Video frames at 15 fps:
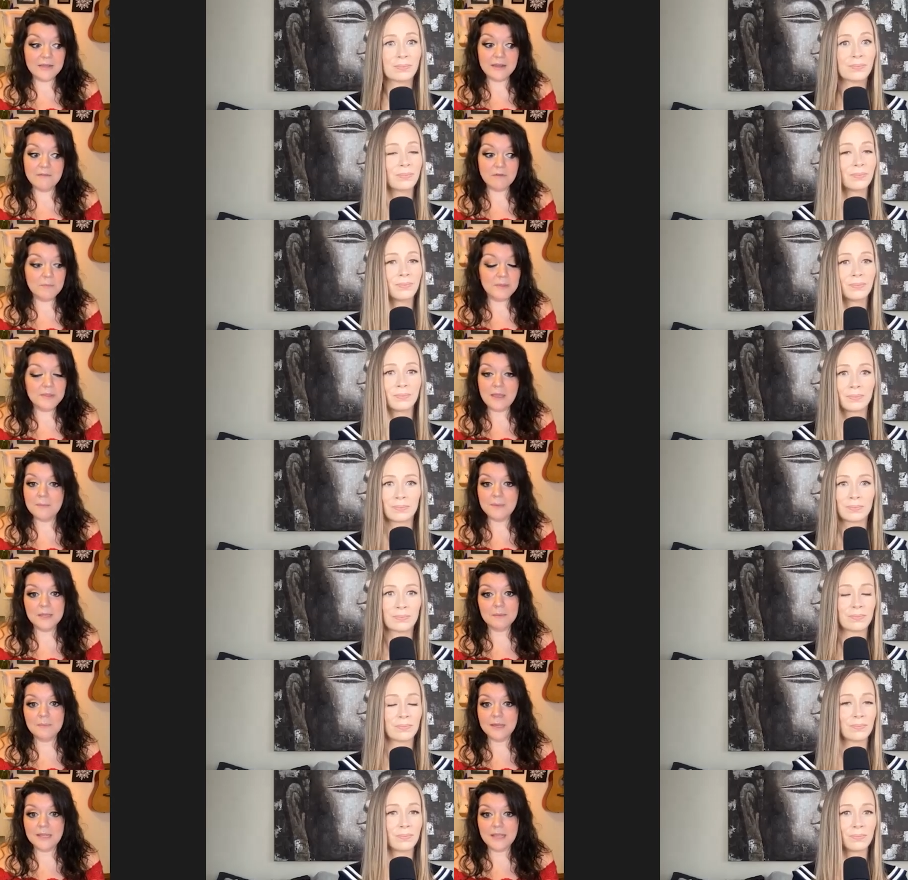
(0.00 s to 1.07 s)
Speaker 1: never been that big
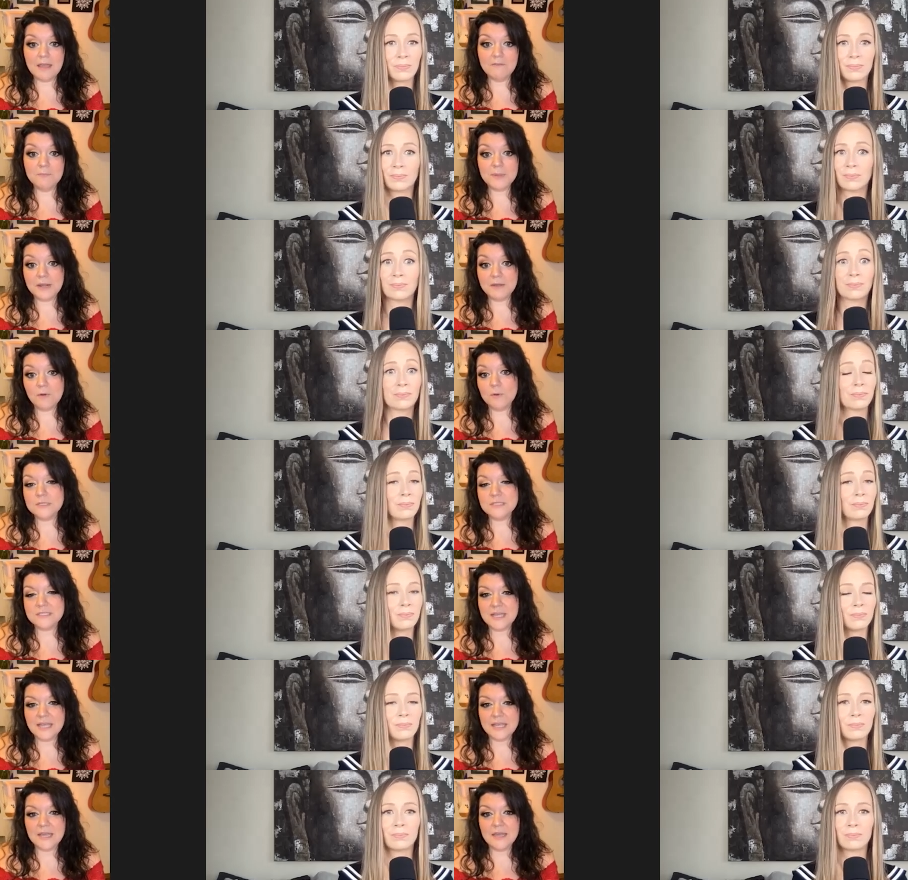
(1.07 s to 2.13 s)
in my life, but I've always
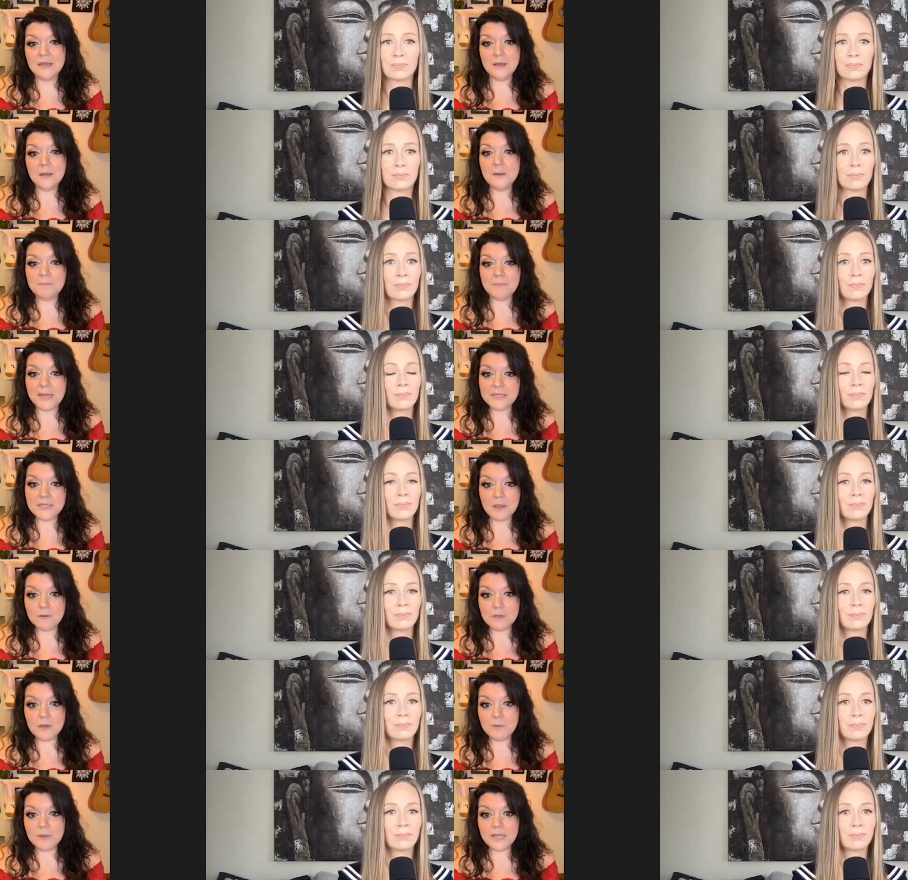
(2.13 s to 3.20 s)
like been
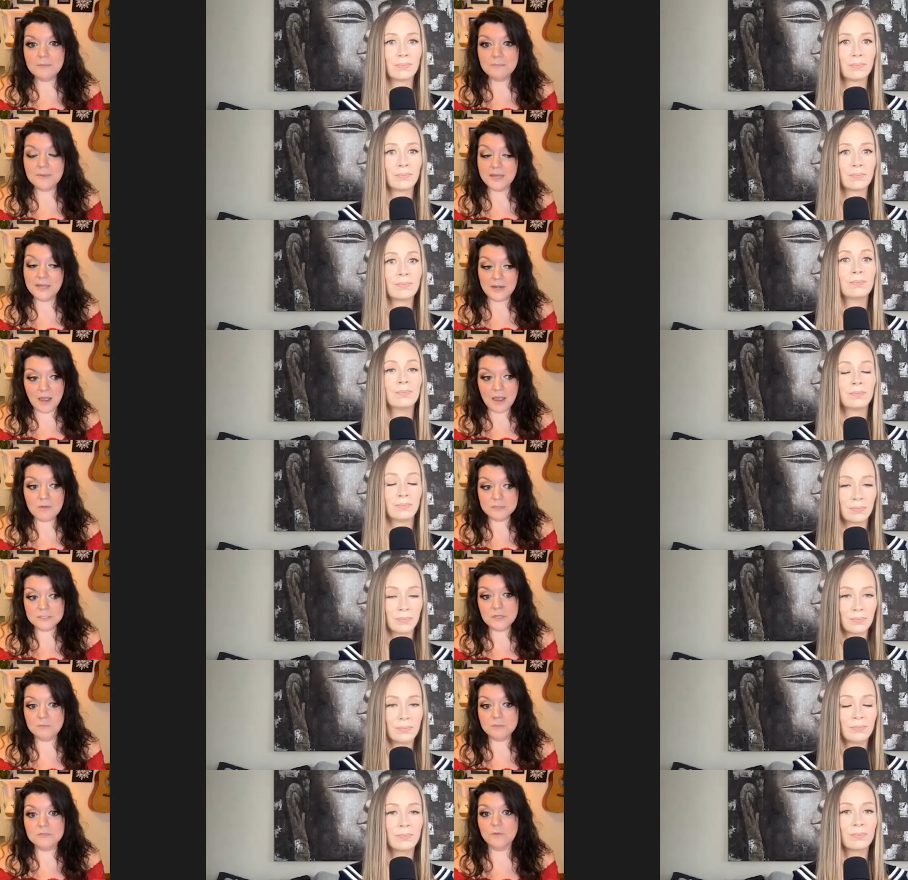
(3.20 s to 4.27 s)
yo-yoing, but I was
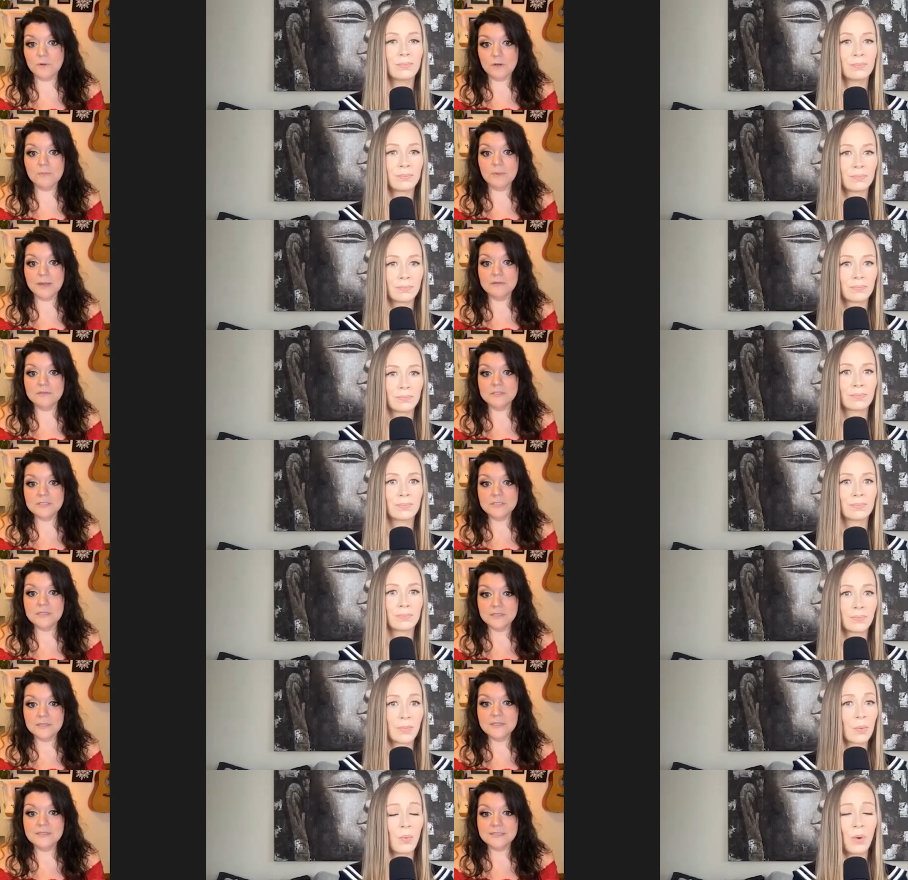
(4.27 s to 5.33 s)
almost 400 pounds.
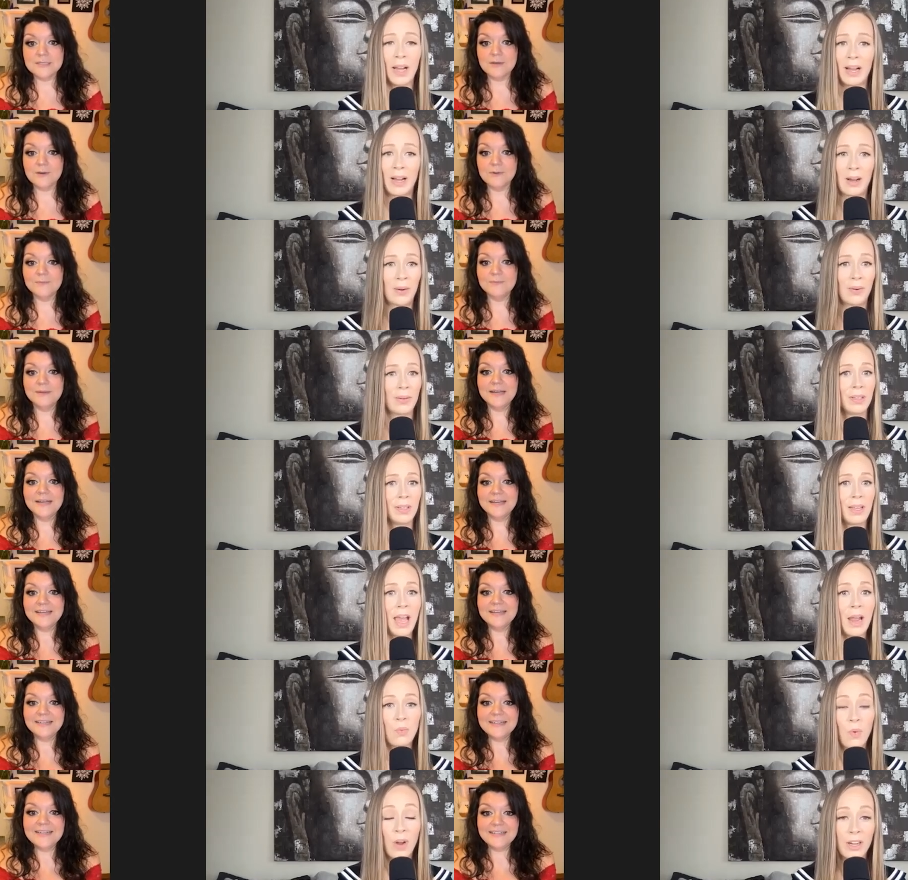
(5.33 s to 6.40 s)
Wow.
Speaker 2: So.
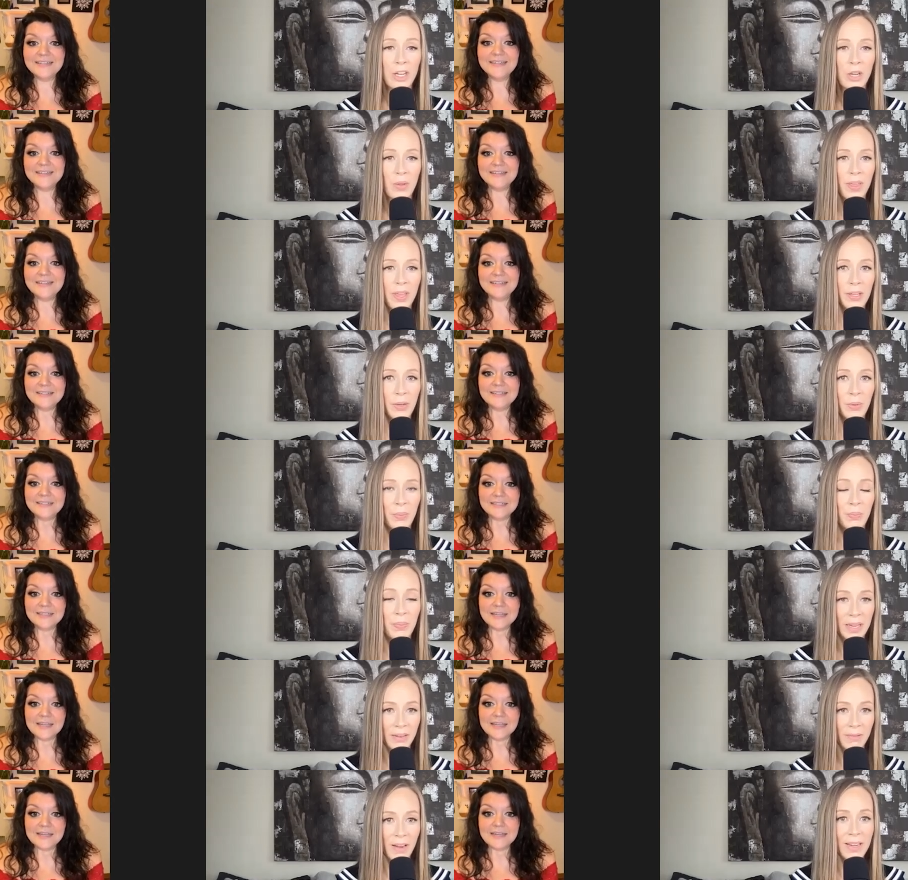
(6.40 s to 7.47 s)
And where do you think you'd
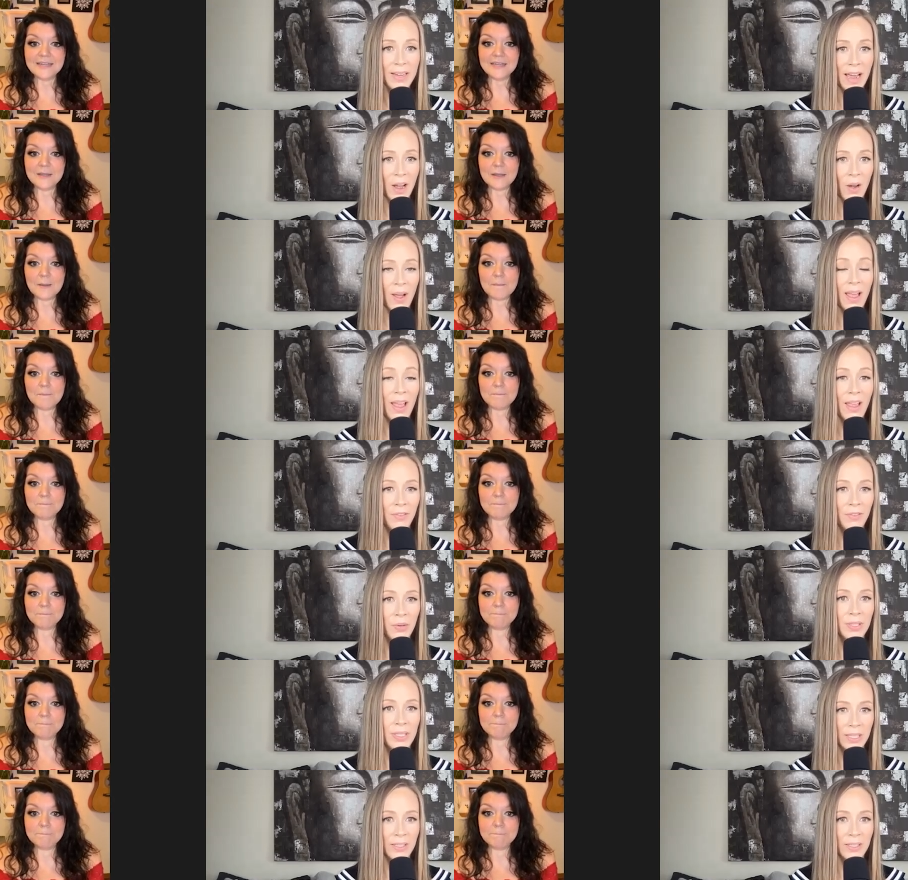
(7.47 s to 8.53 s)
be right now if
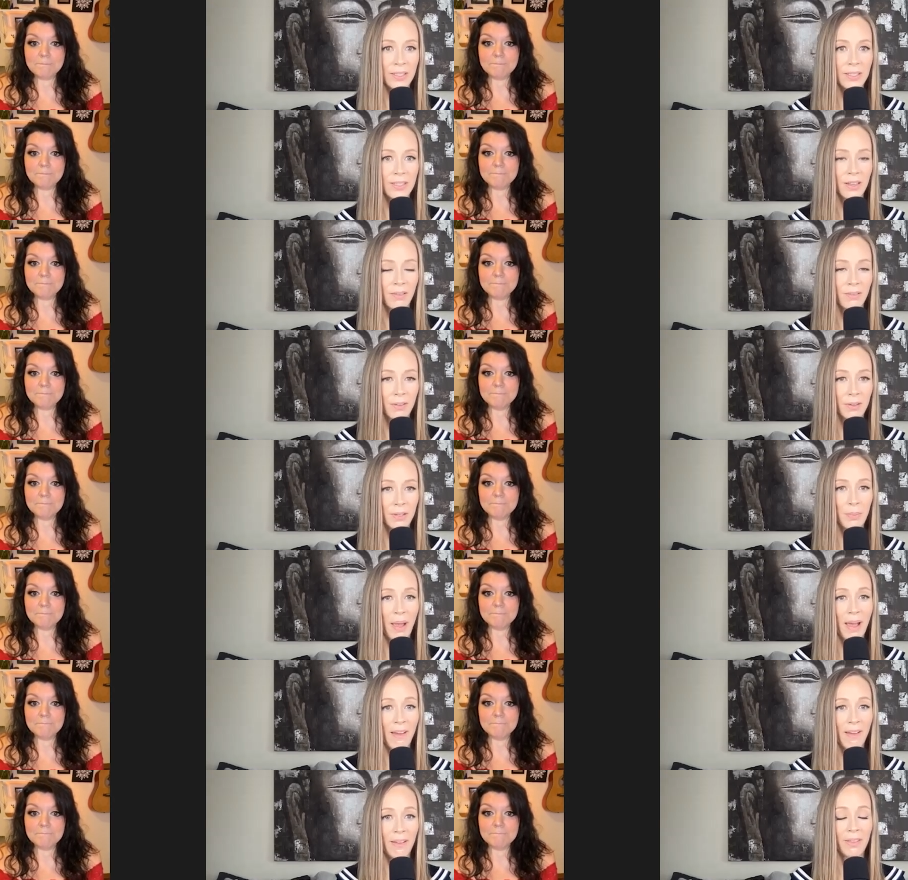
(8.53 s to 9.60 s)
you didn't discover this
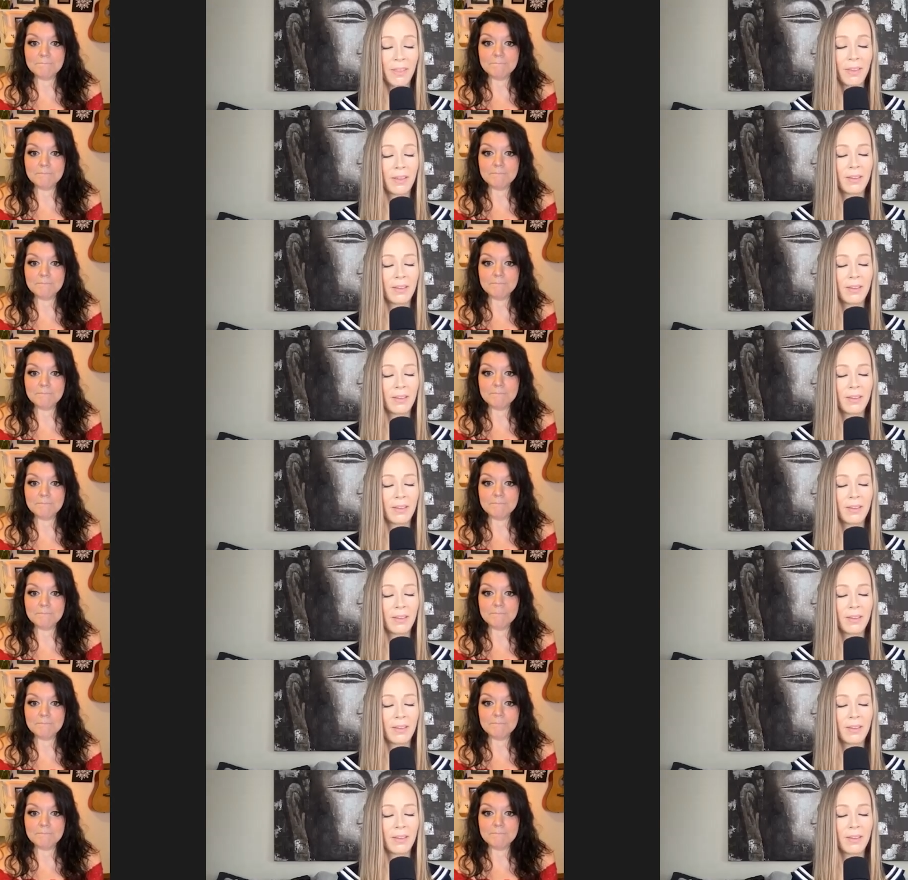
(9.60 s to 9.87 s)
path?